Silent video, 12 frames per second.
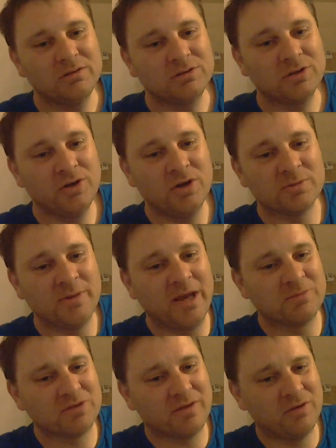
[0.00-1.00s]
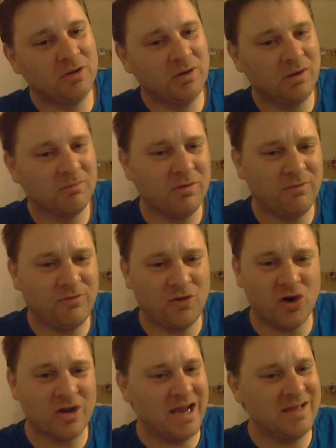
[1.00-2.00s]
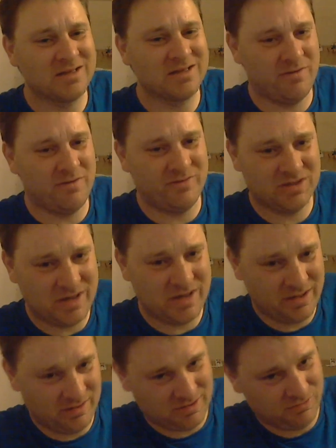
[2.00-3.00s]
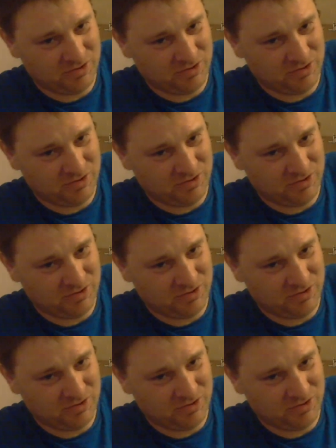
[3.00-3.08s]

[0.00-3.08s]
Excuse me, I've got 4 cans I'm having tonight because